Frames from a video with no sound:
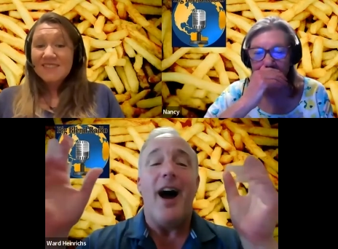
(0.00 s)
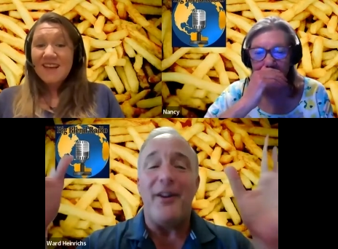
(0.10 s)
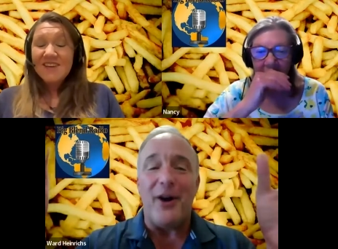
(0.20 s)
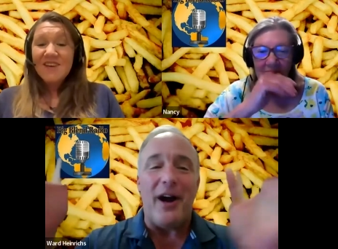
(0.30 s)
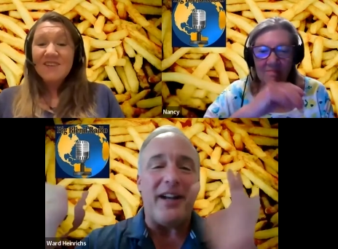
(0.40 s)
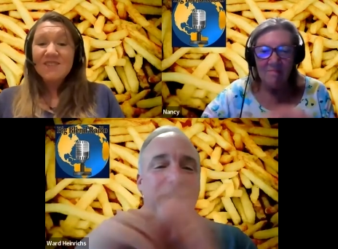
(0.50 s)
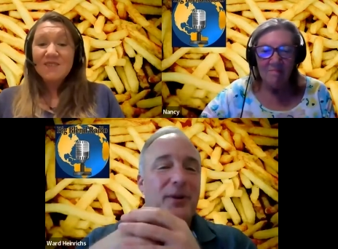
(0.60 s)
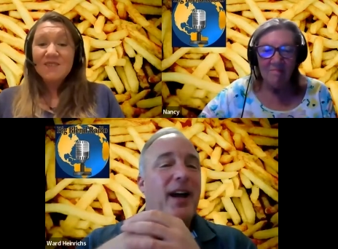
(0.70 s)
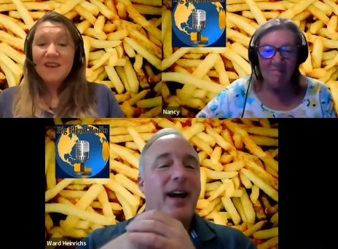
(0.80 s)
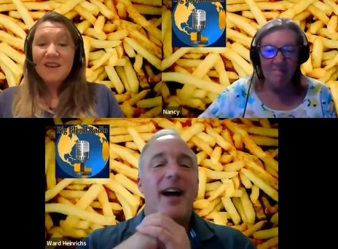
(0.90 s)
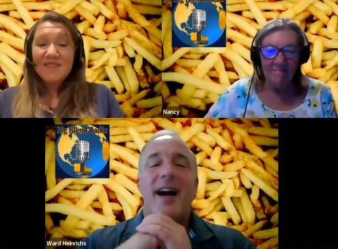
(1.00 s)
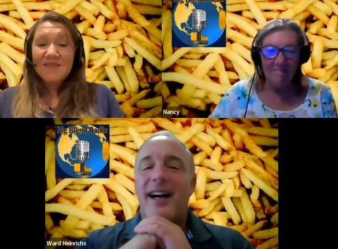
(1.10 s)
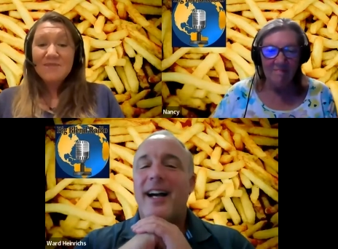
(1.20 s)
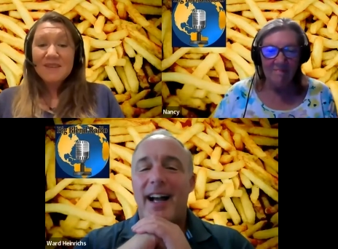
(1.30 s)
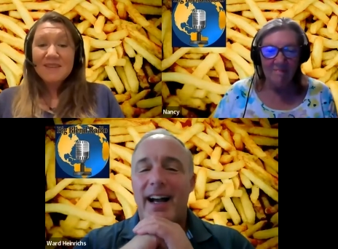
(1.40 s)
Speaker 1: Oh, no, I, know, I do. So, yeah, how
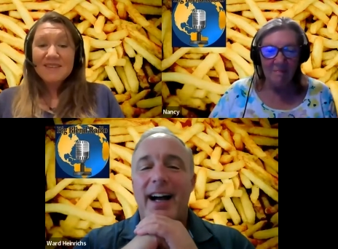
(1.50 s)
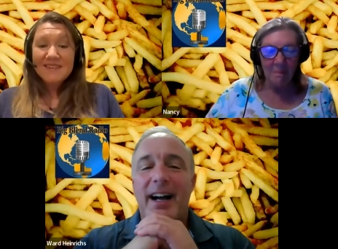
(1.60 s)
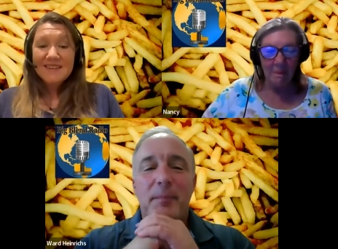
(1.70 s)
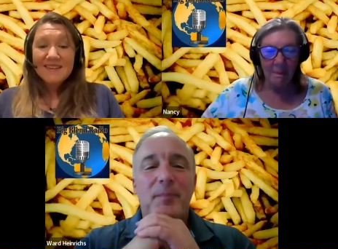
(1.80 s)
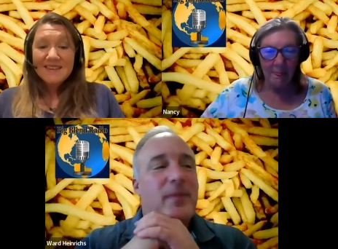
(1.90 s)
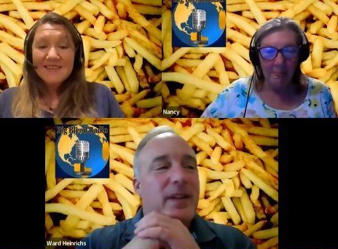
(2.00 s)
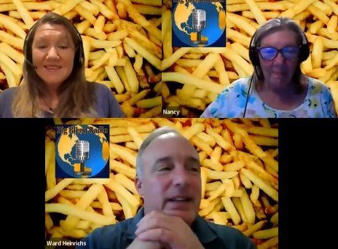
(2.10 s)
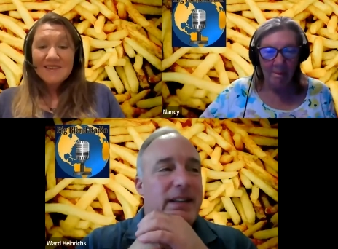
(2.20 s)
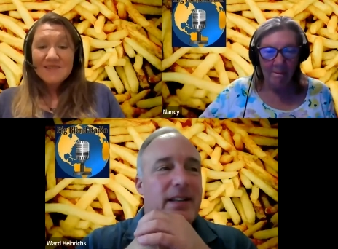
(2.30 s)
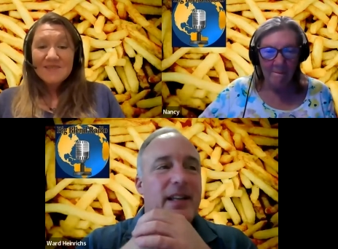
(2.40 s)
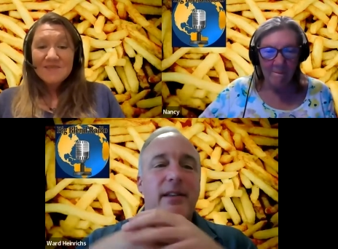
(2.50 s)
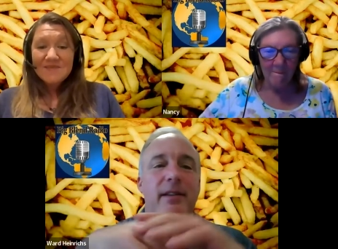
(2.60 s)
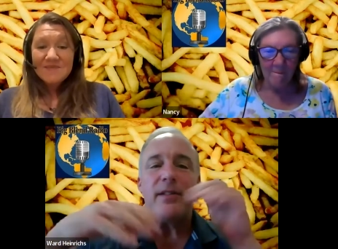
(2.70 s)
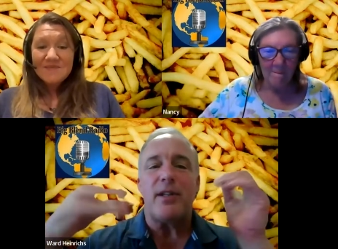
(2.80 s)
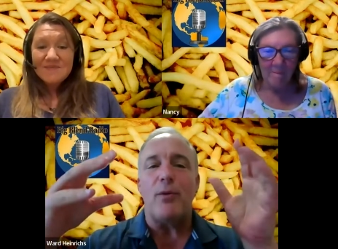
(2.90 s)
they um,
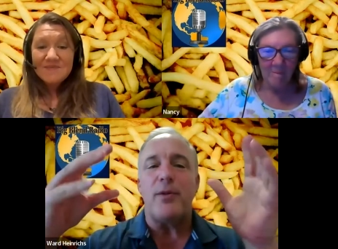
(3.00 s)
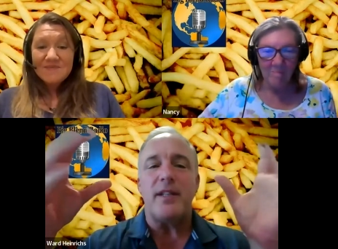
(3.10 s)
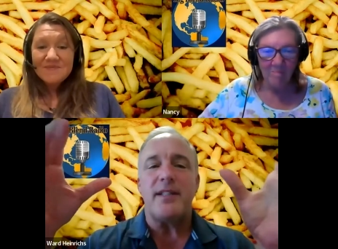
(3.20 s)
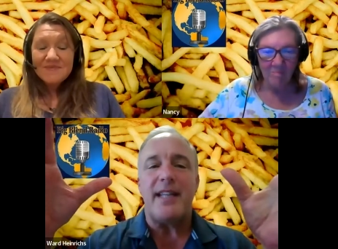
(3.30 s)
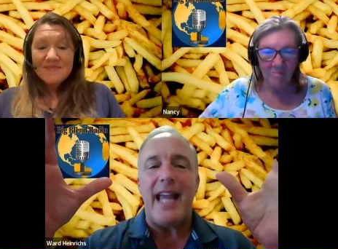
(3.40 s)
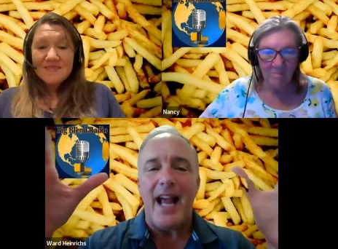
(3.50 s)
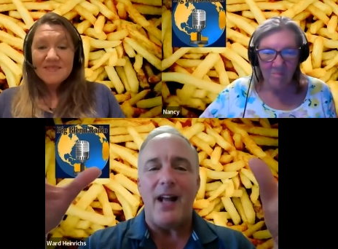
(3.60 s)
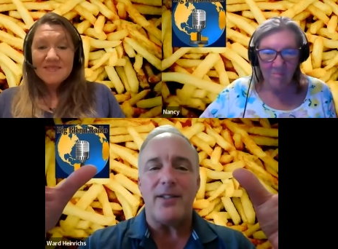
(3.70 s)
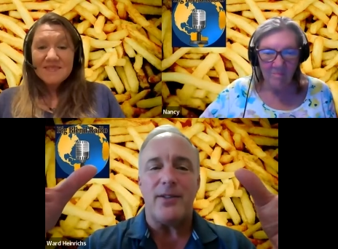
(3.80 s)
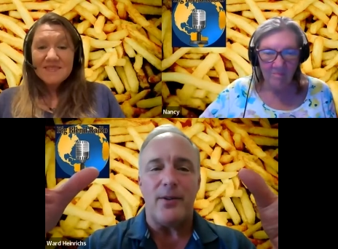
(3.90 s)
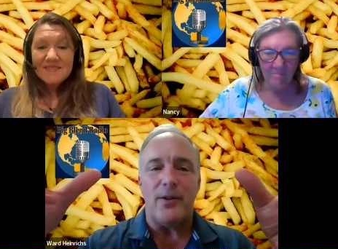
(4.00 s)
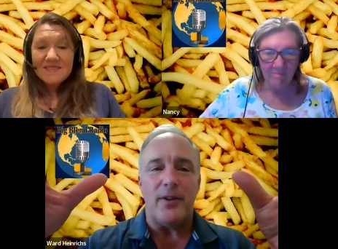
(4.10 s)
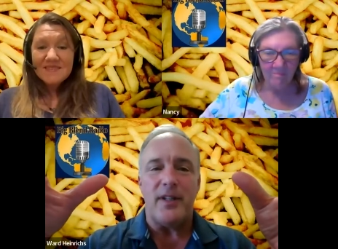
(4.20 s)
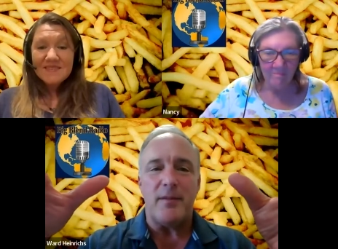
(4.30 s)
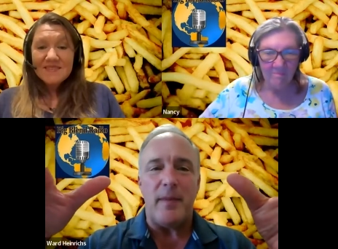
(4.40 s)
so this
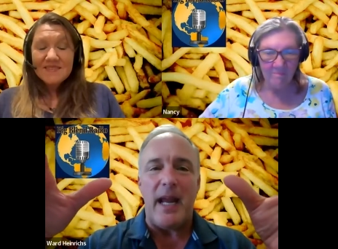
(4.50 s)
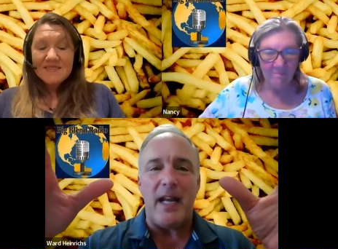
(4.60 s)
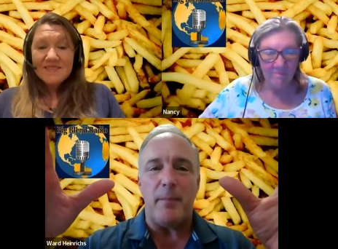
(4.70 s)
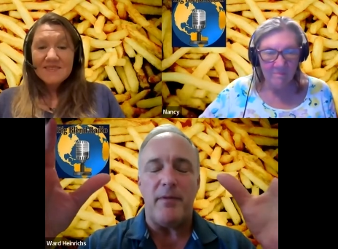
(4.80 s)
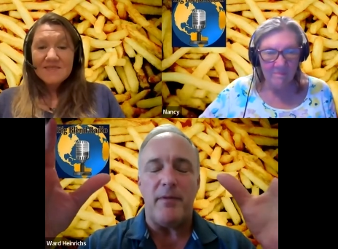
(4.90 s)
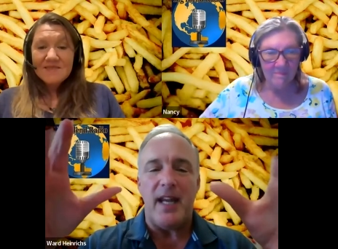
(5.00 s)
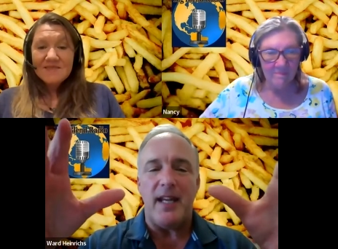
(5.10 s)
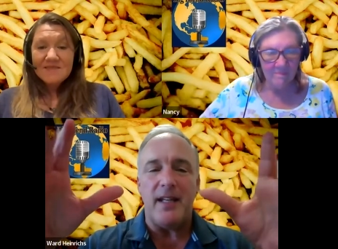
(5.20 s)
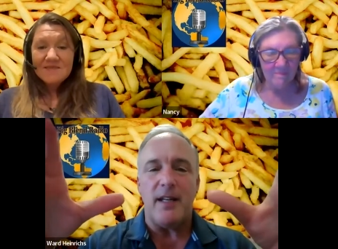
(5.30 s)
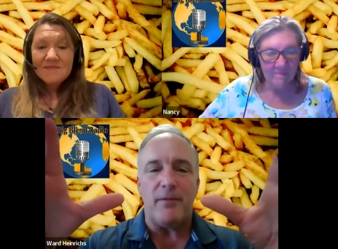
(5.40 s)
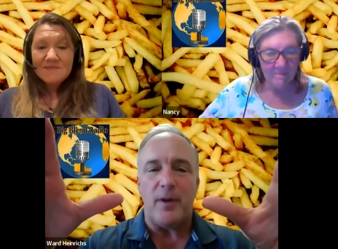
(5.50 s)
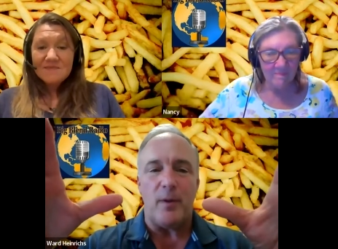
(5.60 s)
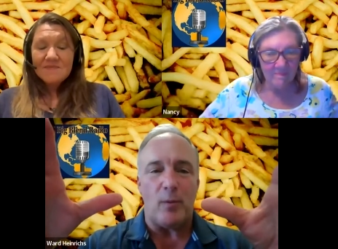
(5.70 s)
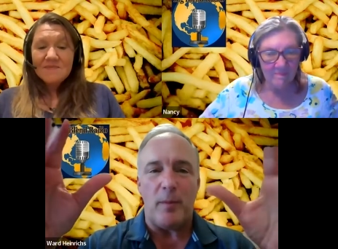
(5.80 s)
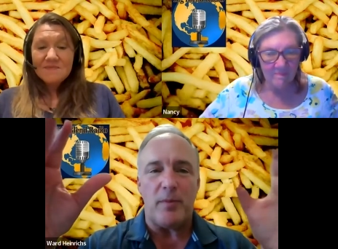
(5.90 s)
council is made up of 10
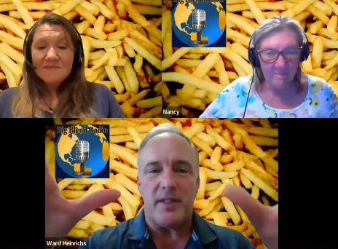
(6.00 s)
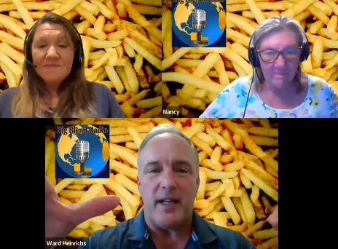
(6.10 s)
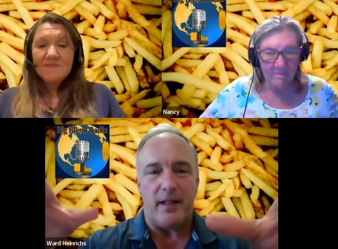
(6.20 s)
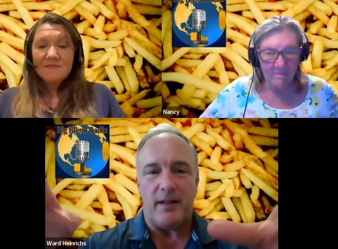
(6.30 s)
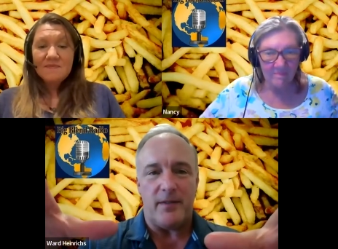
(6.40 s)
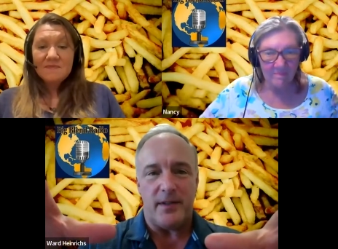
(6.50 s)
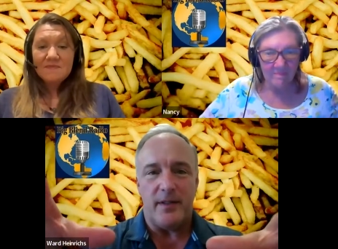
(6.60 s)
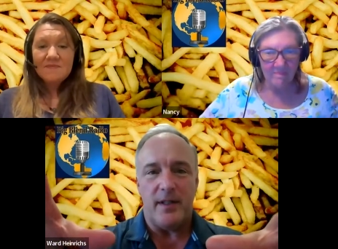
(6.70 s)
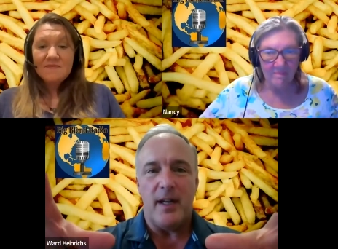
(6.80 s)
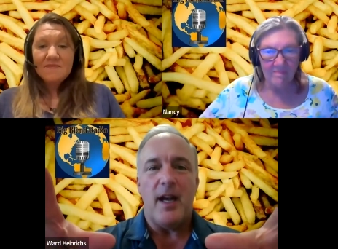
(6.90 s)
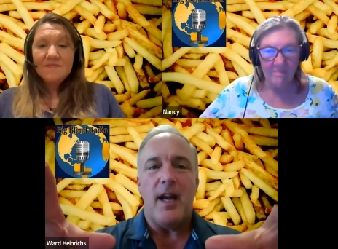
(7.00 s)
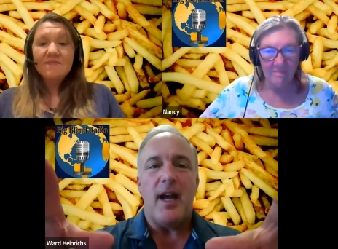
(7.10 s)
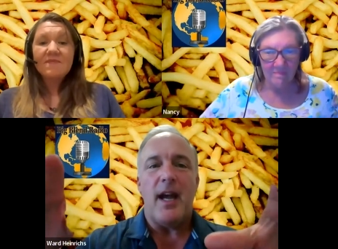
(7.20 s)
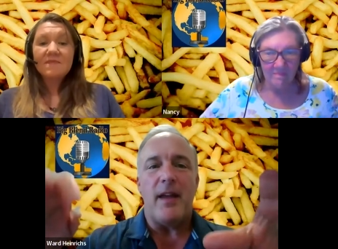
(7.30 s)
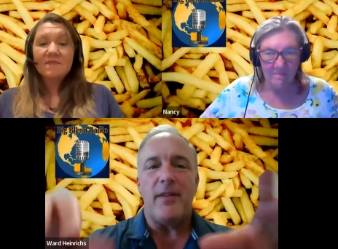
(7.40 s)
different representatives.
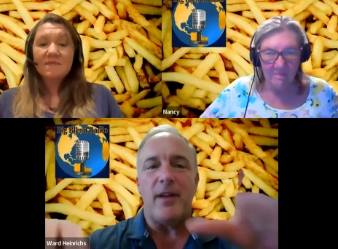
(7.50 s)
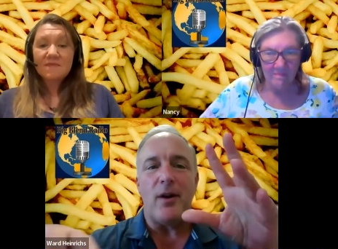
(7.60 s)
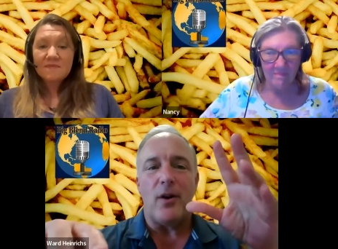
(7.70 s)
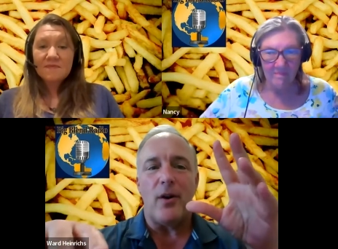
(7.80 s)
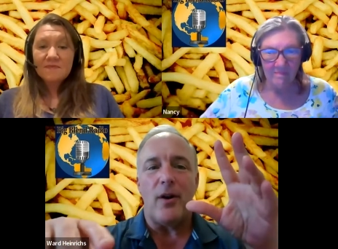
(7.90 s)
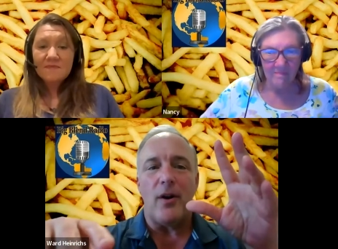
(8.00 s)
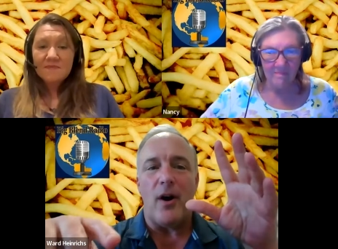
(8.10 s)
And mm-hmm. there are